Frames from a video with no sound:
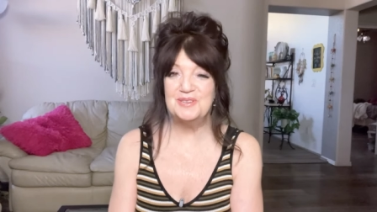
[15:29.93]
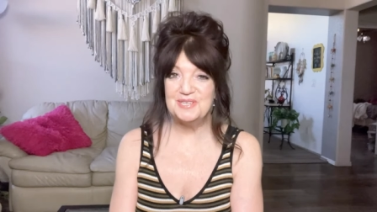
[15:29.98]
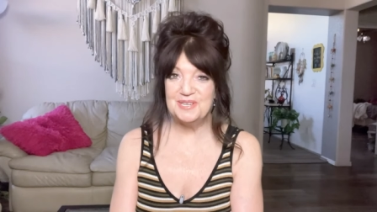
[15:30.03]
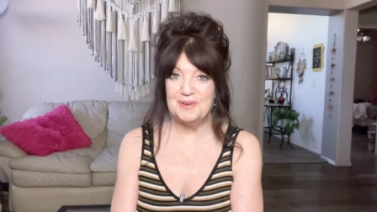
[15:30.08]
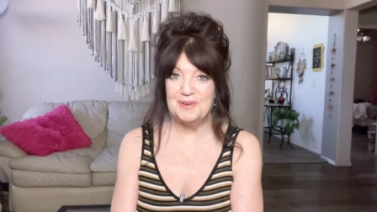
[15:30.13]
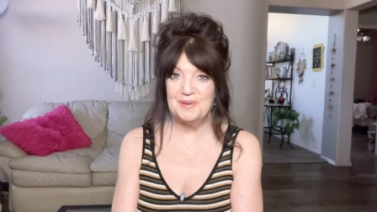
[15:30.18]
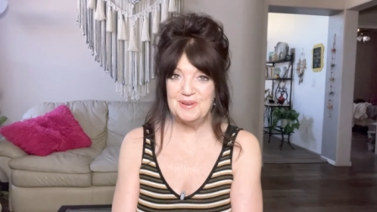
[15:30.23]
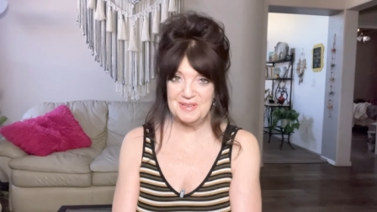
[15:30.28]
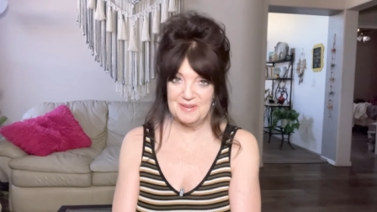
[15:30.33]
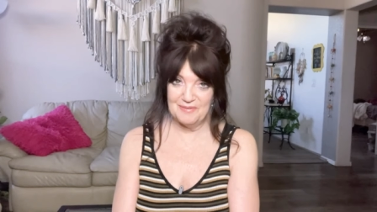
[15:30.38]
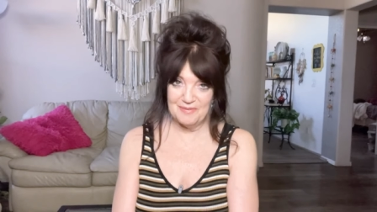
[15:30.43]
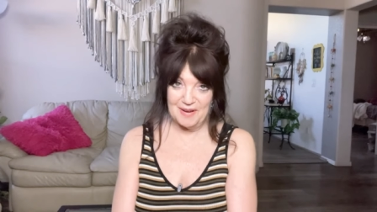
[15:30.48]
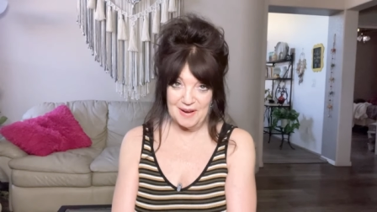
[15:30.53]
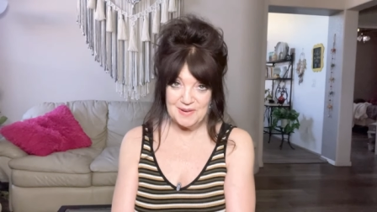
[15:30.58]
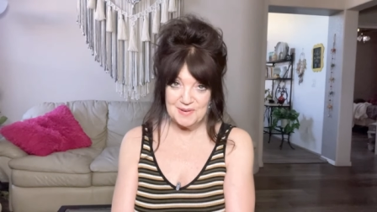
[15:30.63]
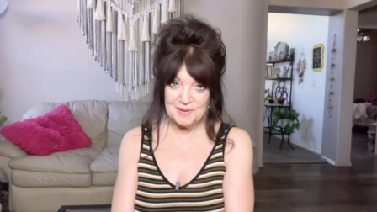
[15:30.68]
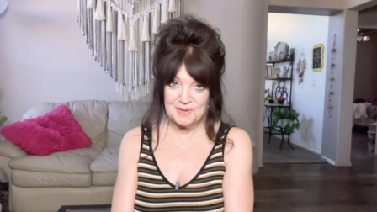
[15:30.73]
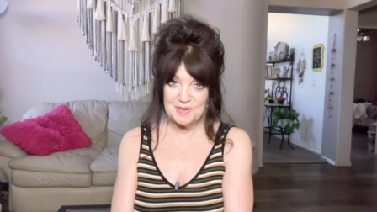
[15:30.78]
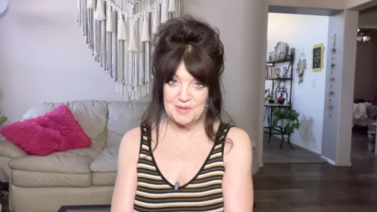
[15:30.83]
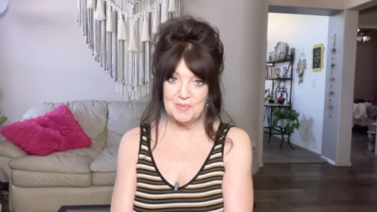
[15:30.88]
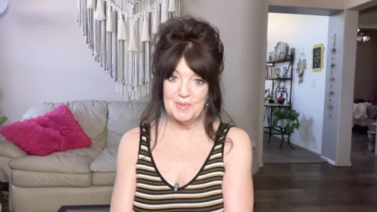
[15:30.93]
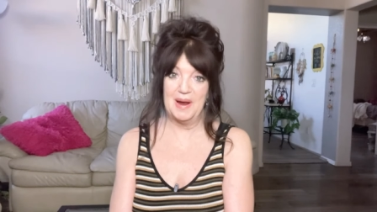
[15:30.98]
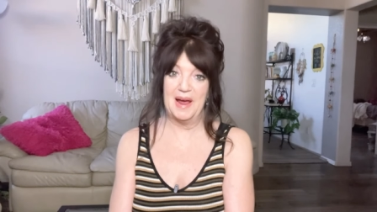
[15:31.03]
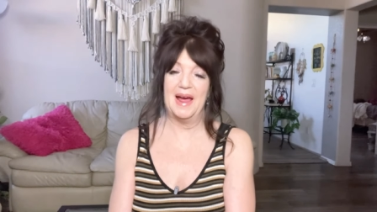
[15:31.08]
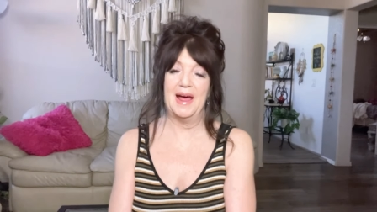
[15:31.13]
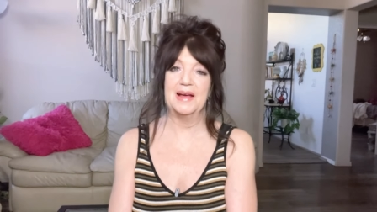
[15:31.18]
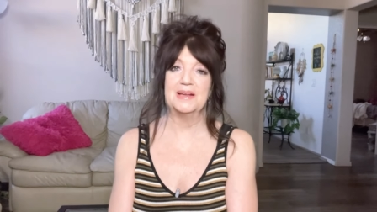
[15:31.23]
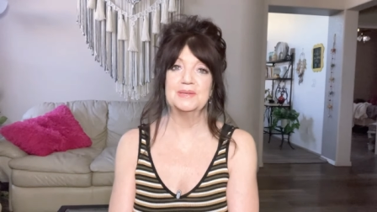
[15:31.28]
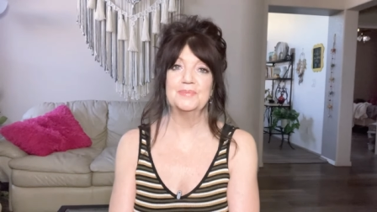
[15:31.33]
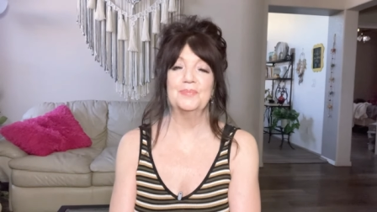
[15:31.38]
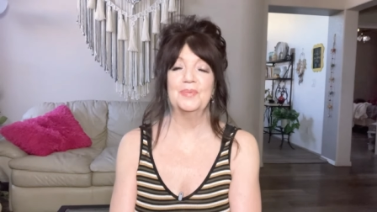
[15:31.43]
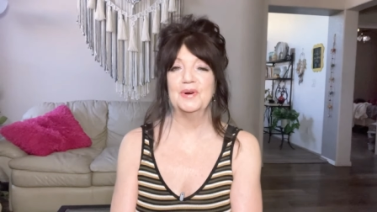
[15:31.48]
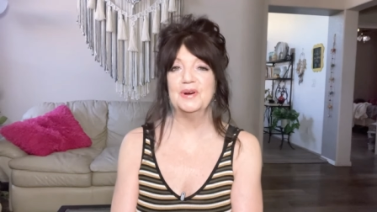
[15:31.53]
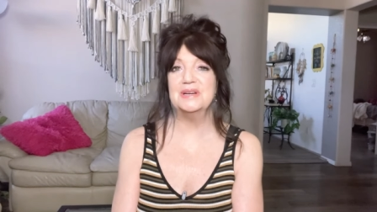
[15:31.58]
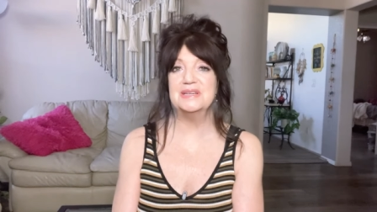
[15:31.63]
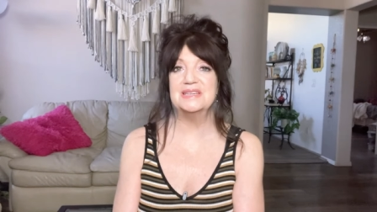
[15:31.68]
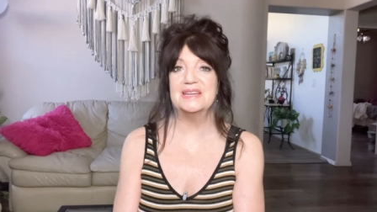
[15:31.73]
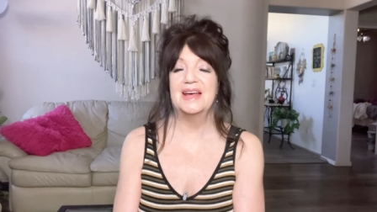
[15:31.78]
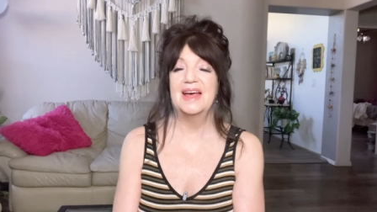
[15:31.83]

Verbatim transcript: She was a feng shui expert.